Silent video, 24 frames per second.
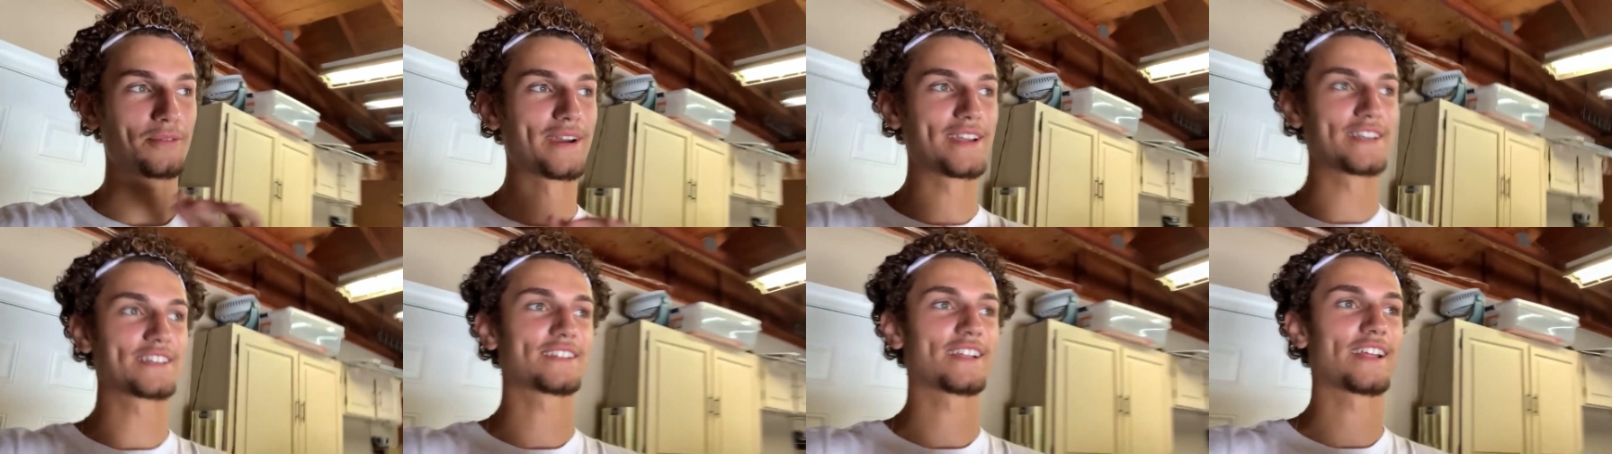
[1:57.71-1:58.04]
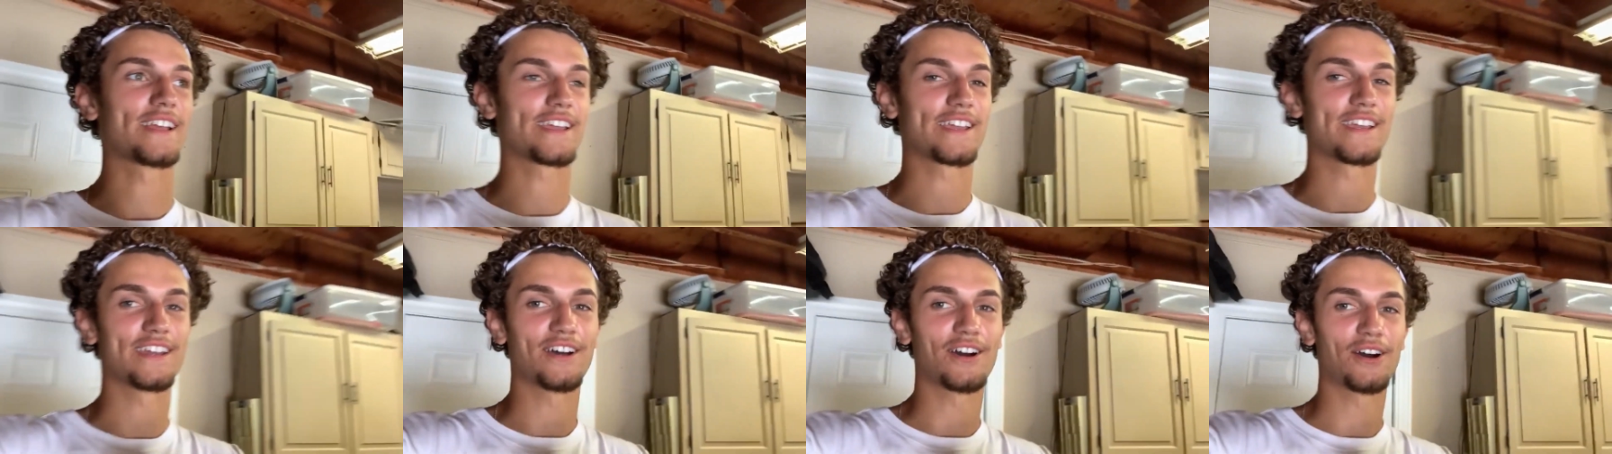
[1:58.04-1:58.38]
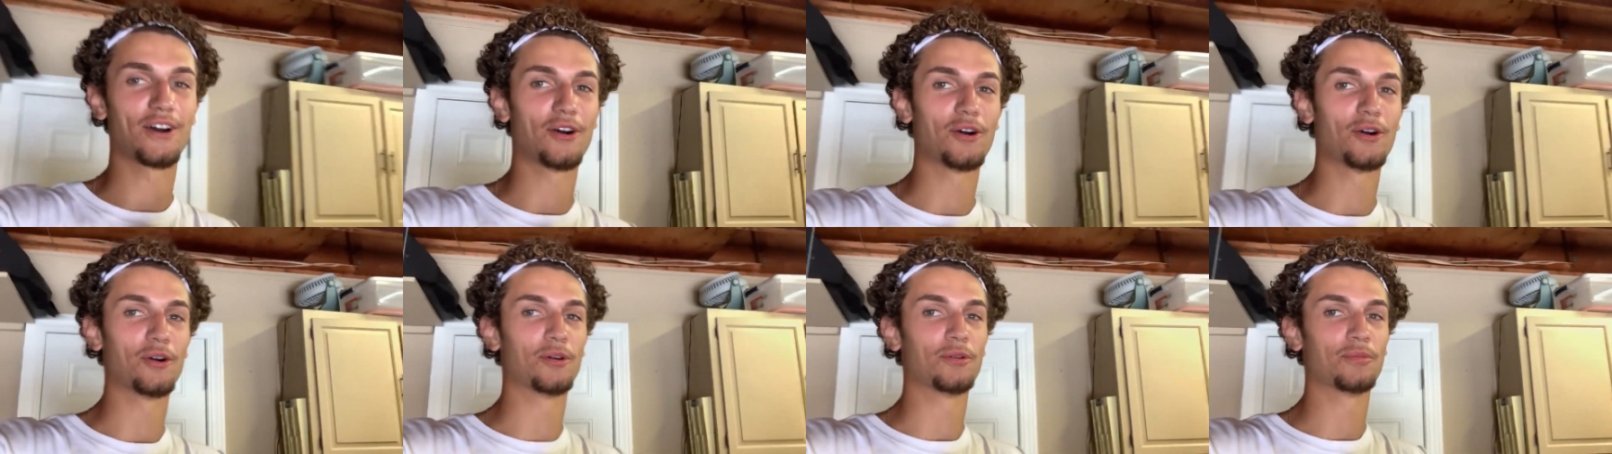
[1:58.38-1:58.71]
wait till I get
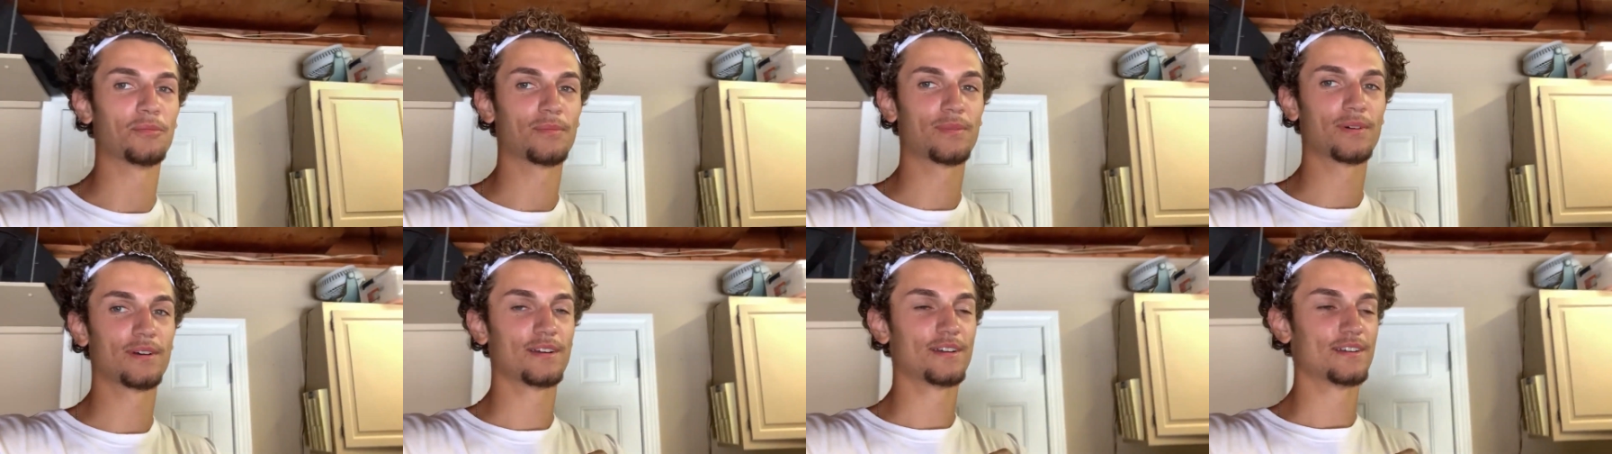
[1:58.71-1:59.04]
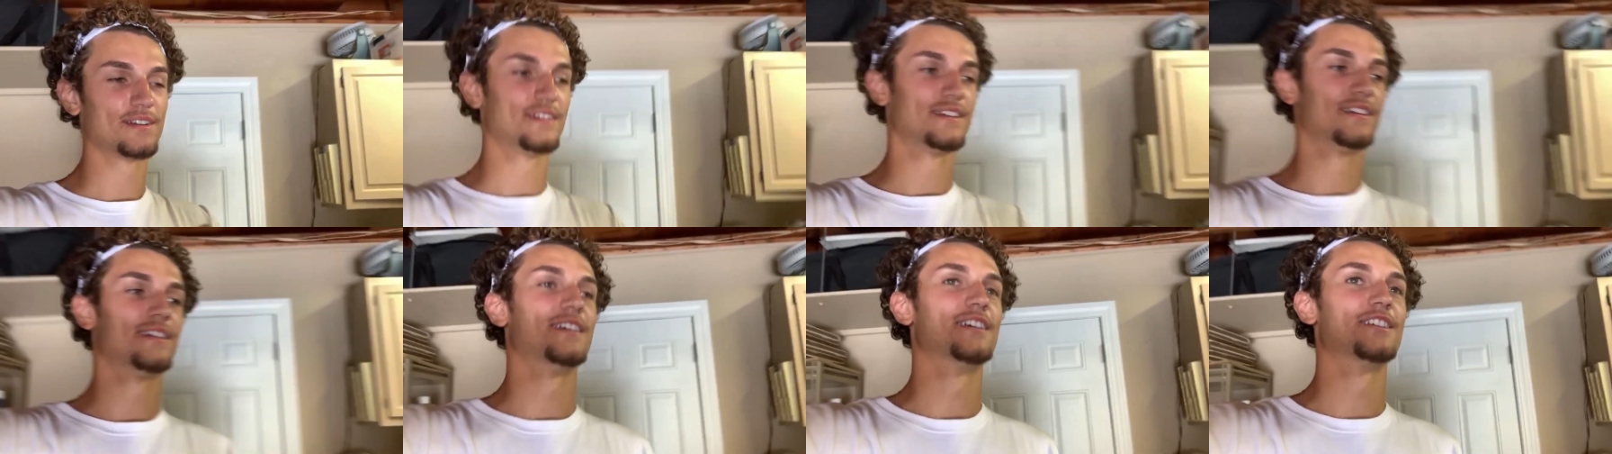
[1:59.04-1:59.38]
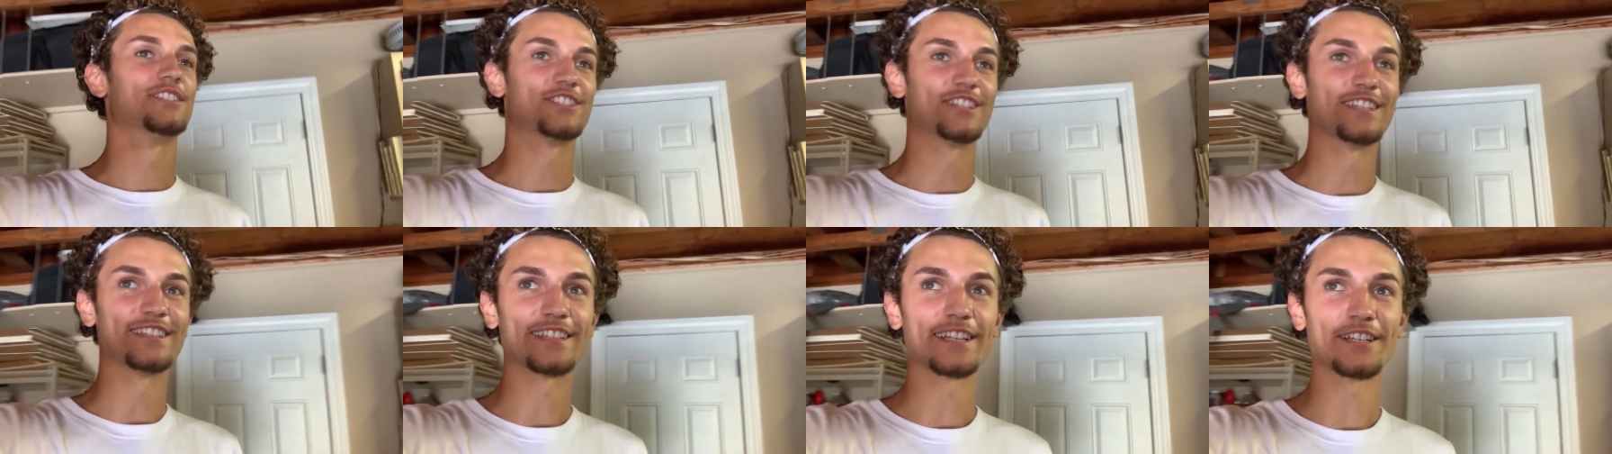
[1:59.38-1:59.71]
home.
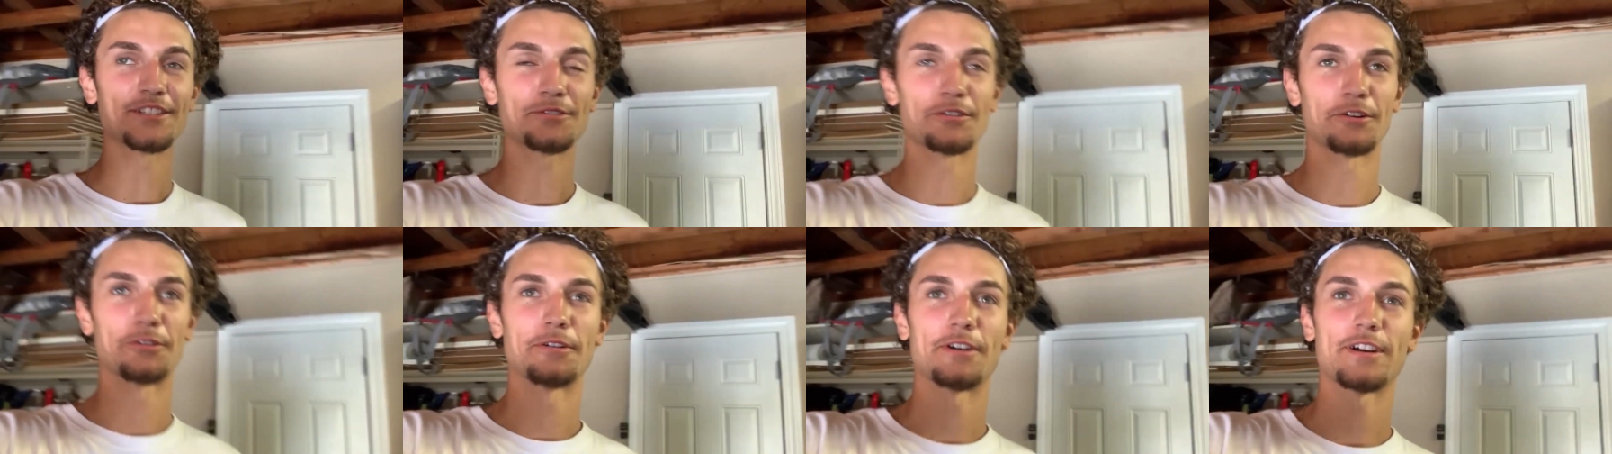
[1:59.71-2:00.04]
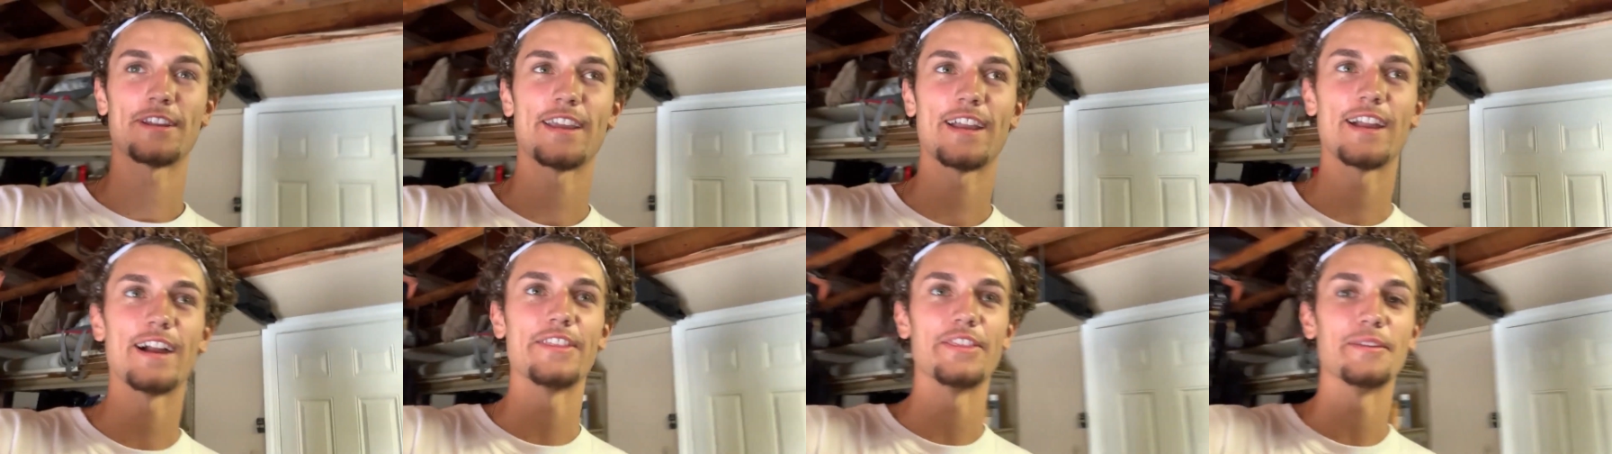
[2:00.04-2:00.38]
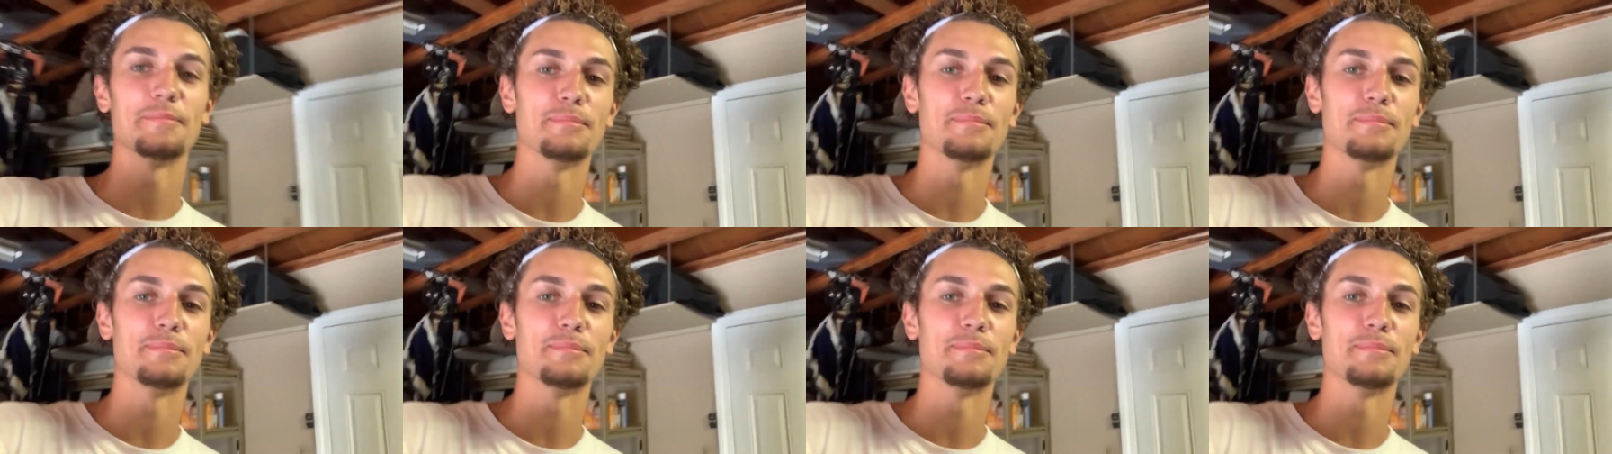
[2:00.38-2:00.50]
She thinks we're working on the